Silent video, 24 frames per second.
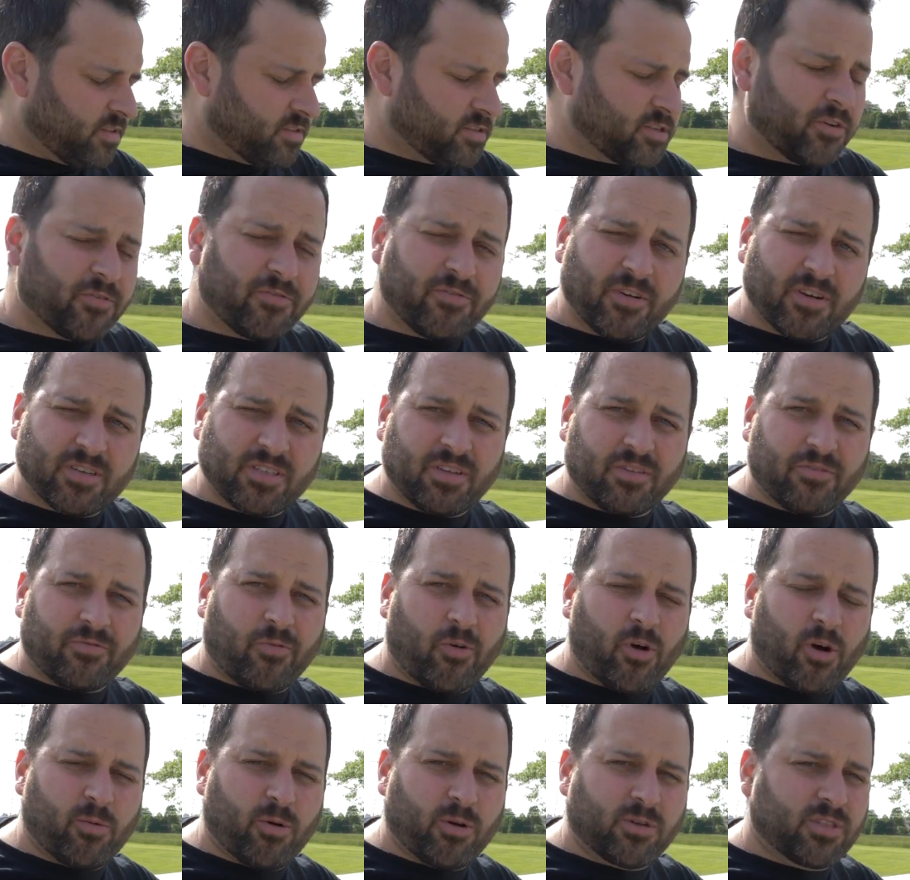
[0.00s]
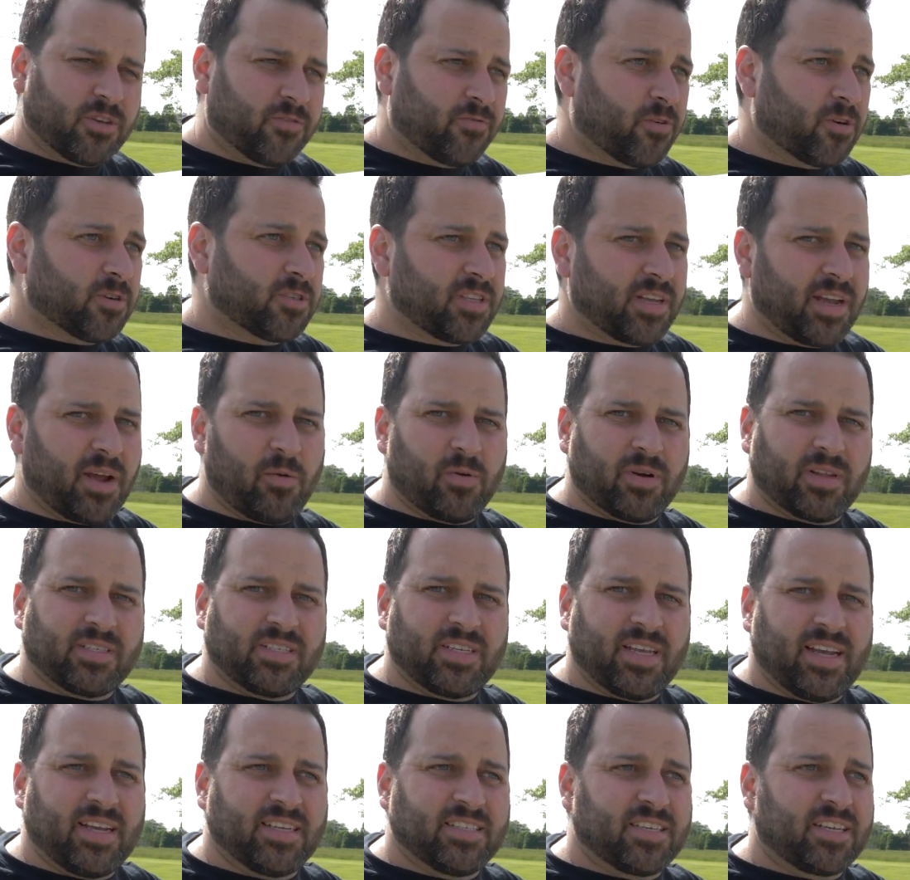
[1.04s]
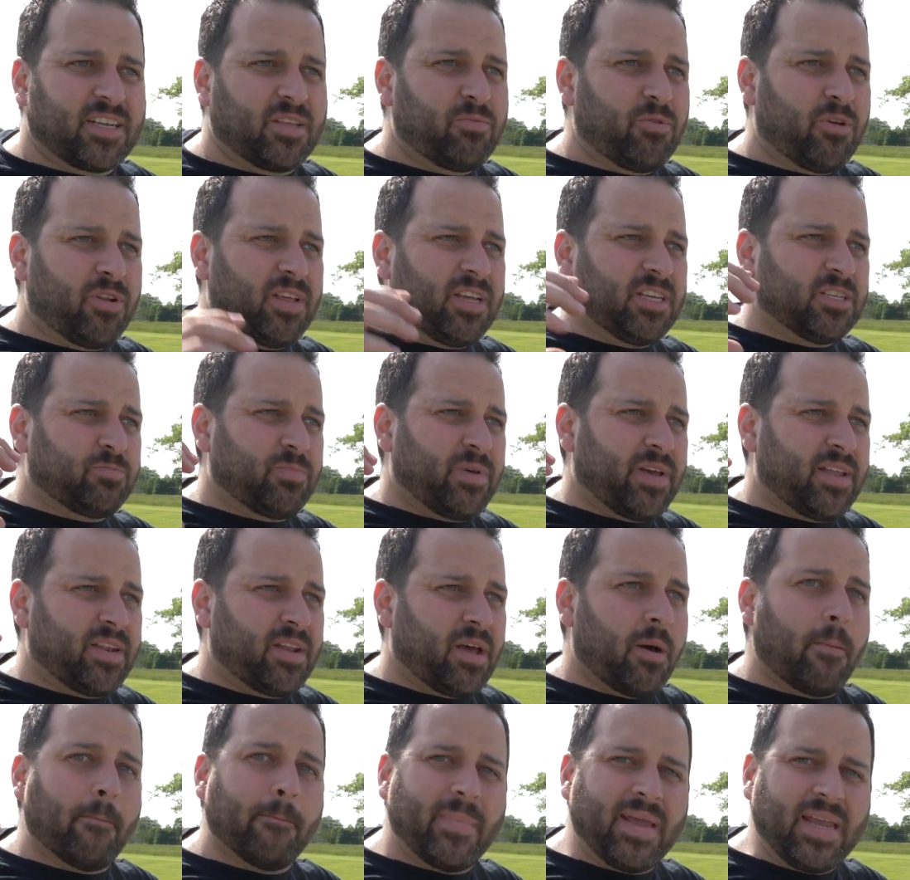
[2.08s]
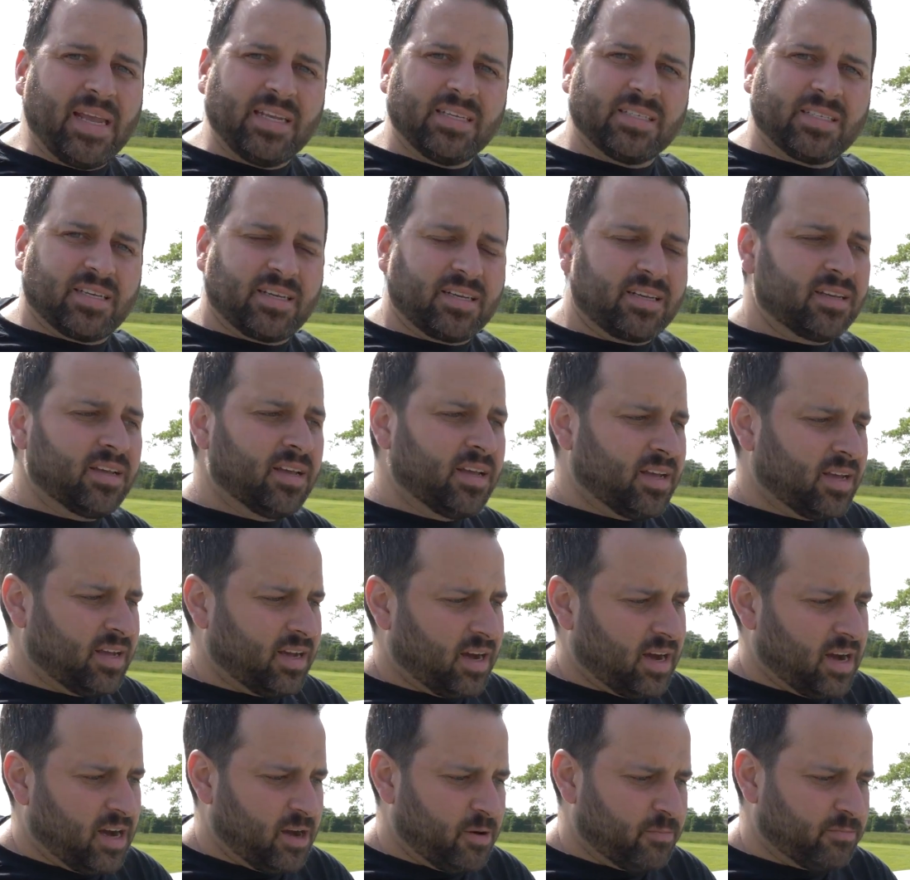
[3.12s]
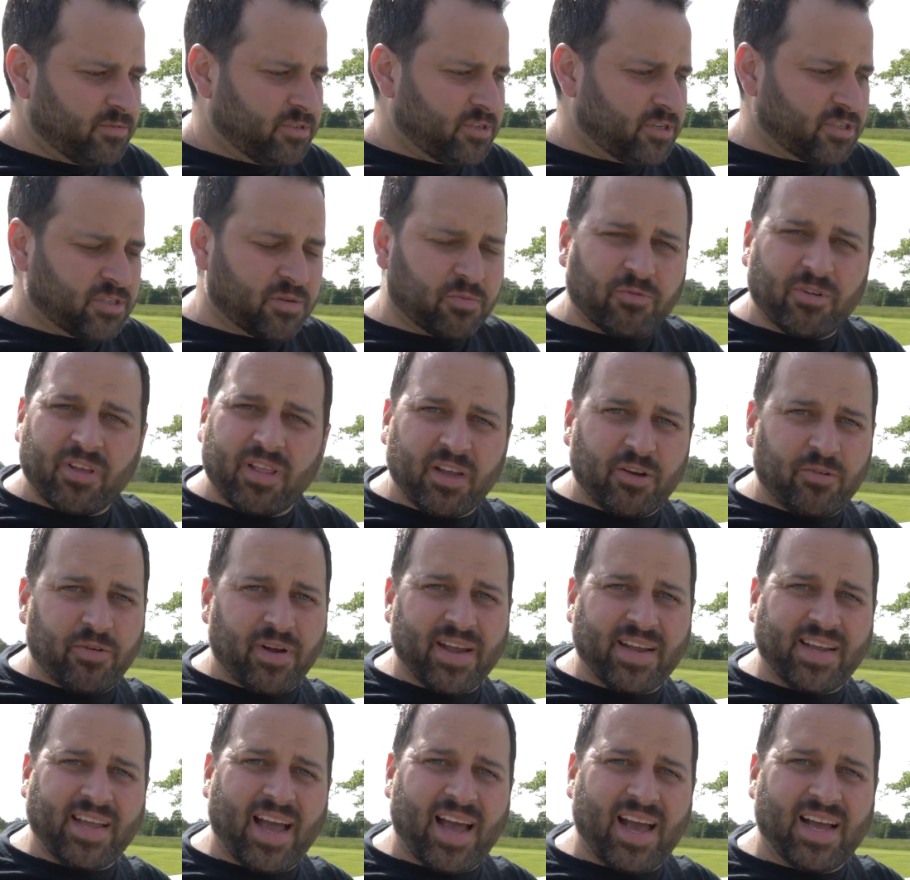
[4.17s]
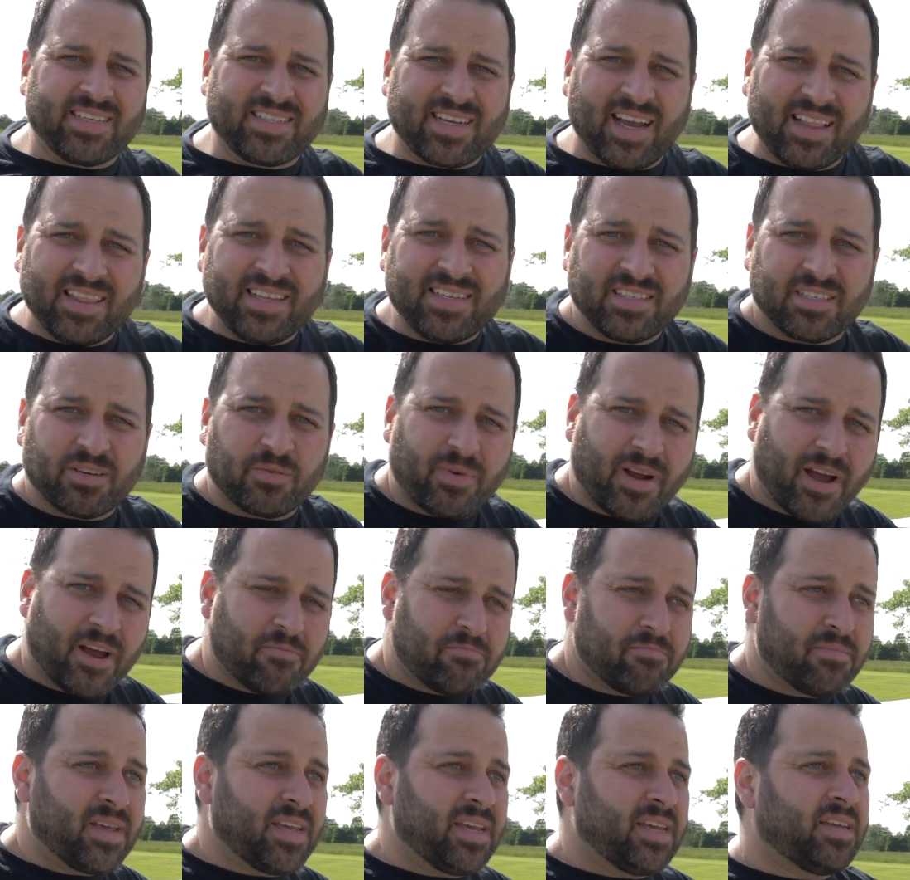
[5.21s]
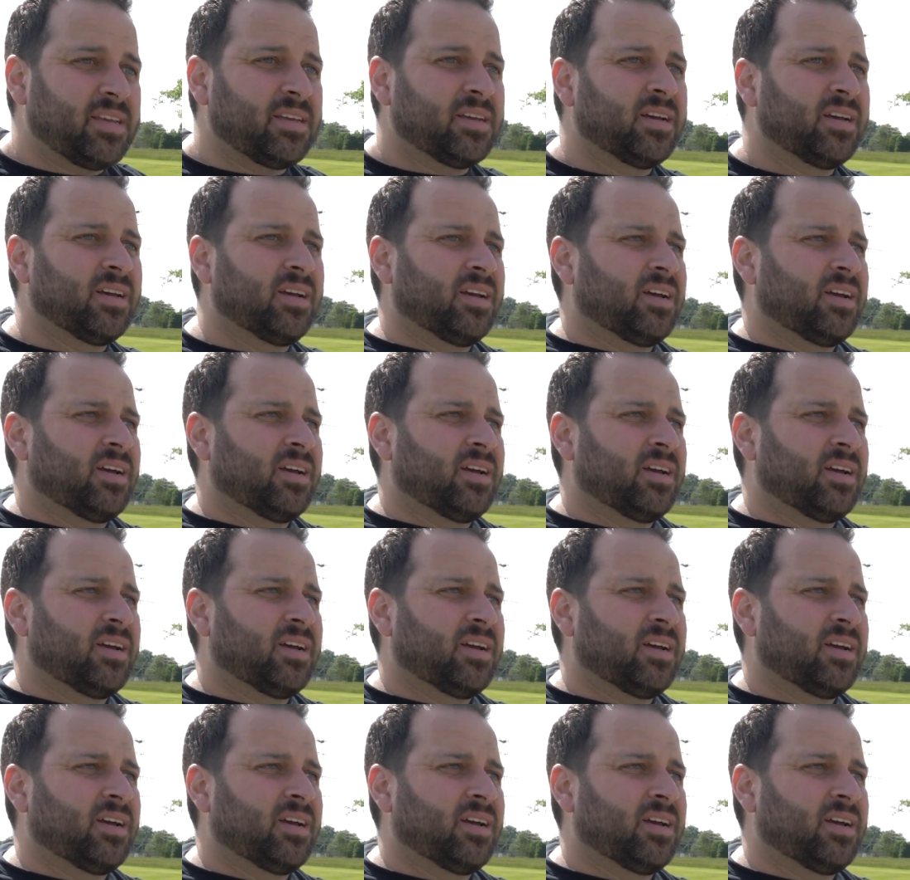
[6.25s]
So first and foremost, the first thing I want to say is the community has been amazing. Um, just some really great guys, at least around me.